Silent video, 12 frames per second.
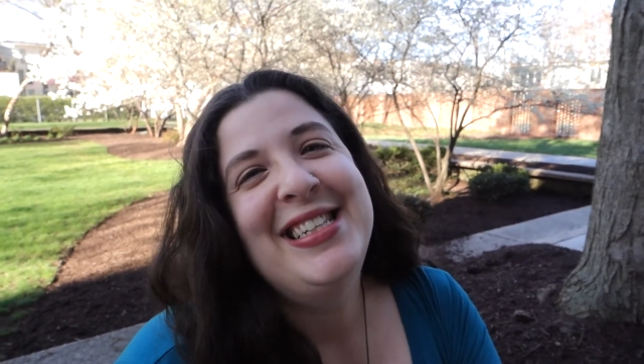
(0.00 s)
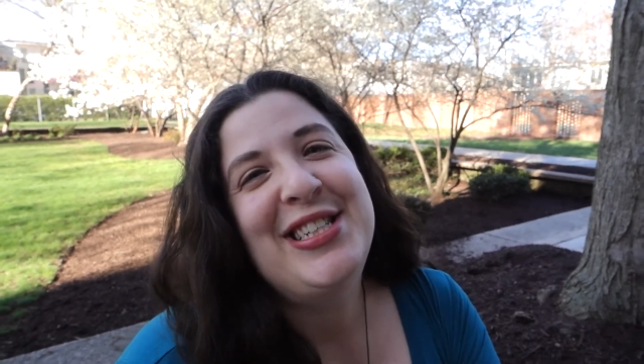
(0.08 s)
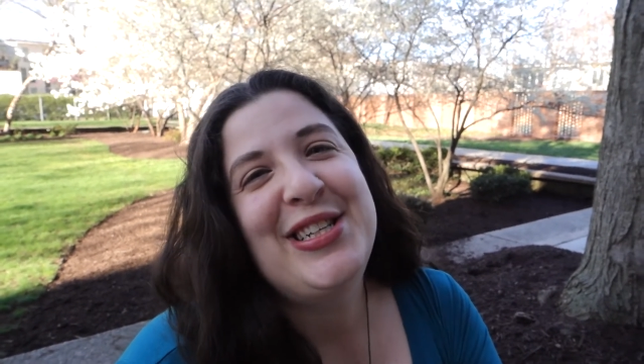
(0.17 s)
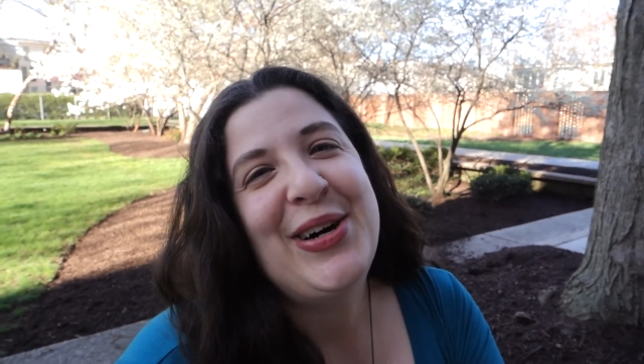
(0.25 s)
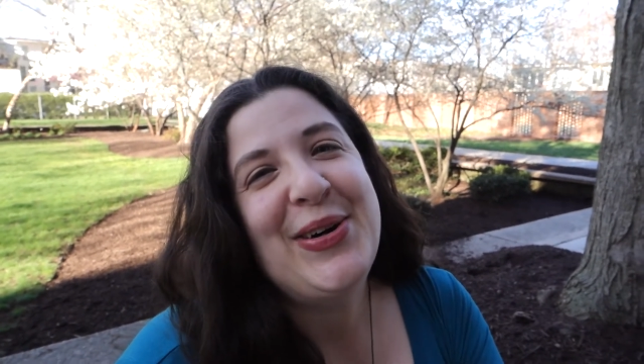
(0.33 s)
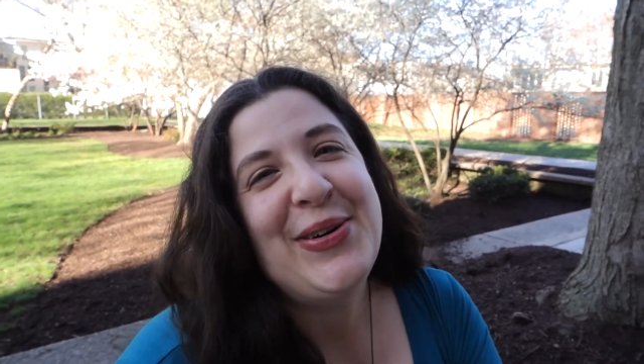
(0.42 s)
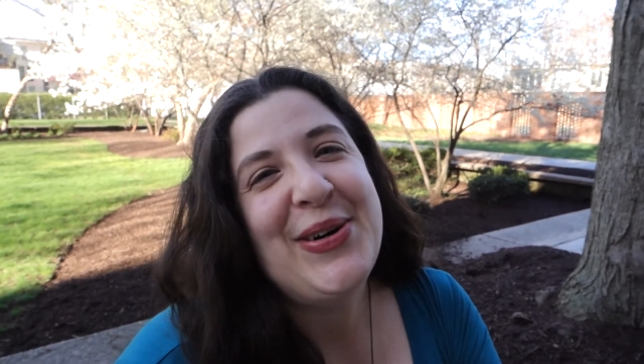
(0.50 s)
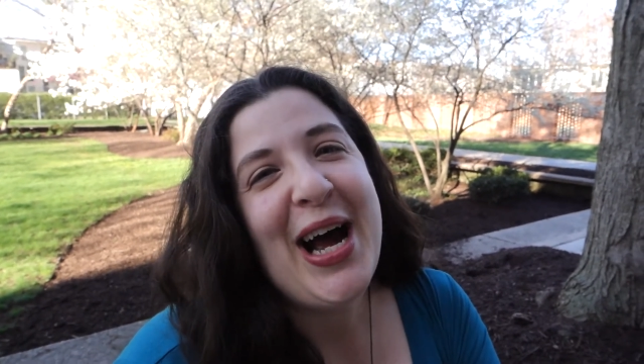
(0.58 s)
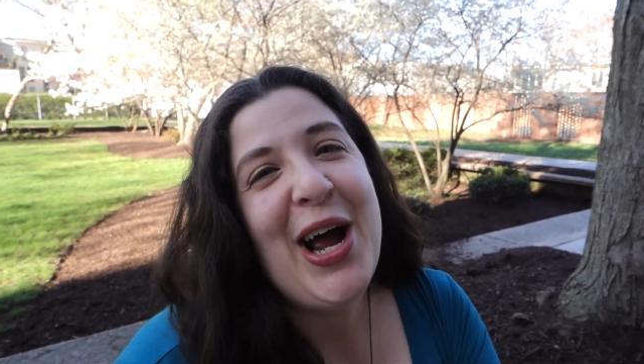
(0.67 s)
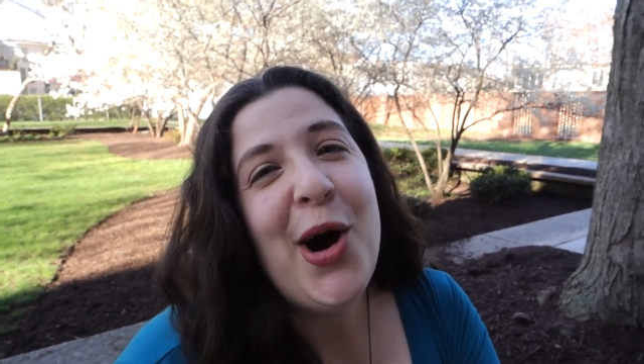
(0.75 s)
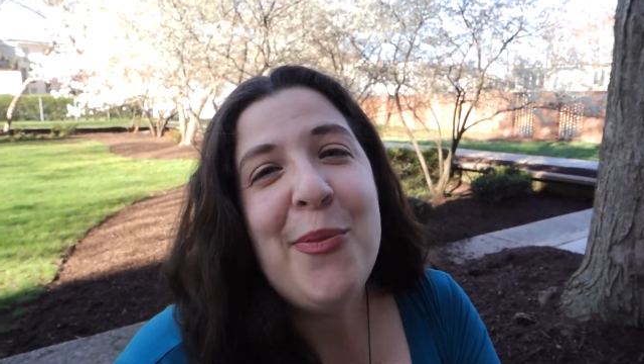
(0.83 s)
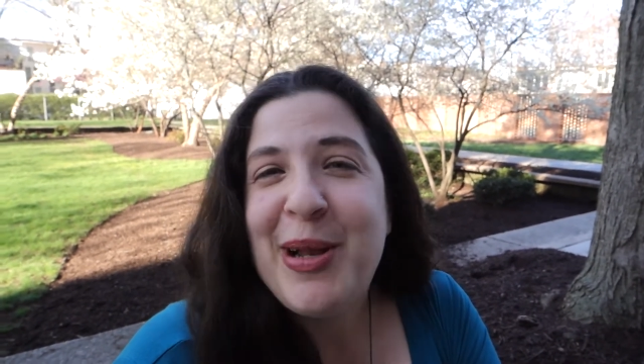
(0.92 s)
So
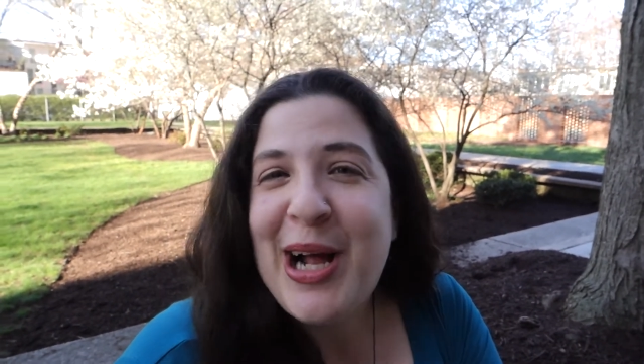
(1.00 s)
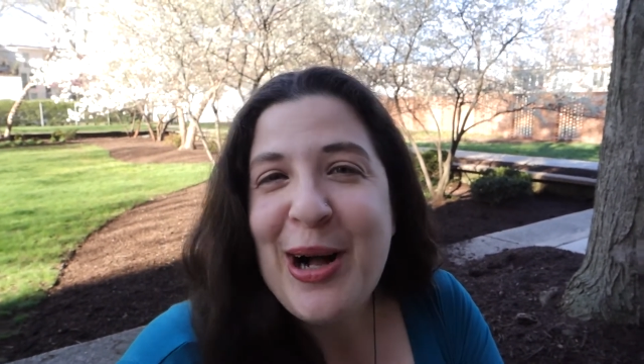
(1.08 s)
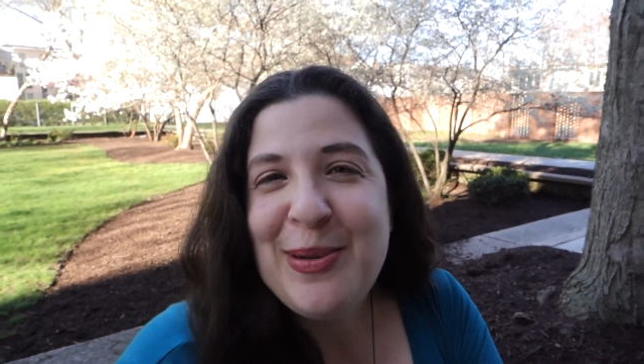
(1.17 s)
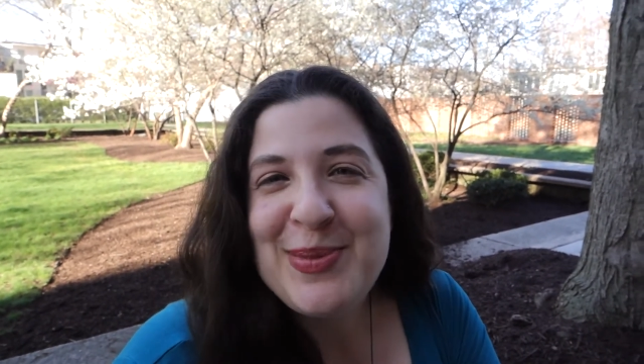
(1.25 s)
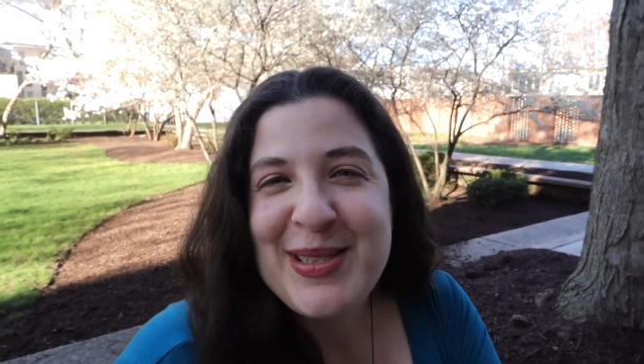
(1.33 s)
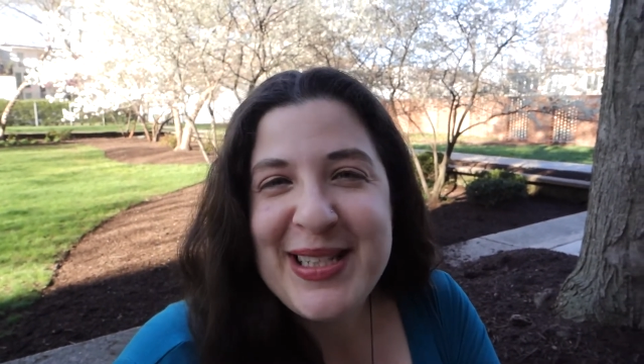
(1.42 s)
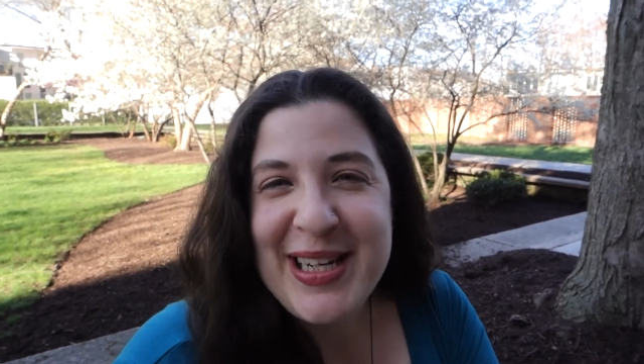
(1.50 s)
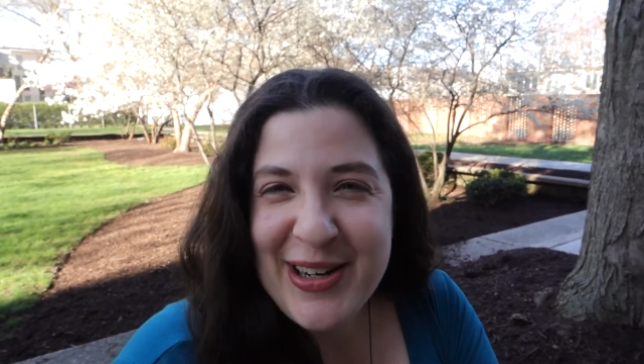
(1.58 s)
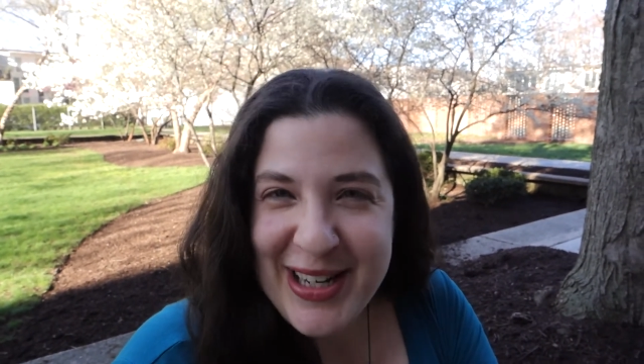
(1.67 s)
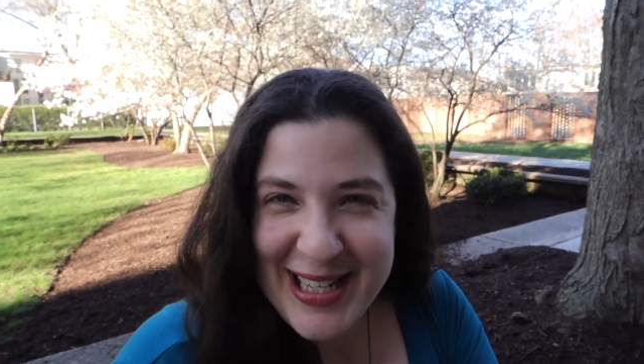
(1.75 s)
I hope it helps. Here it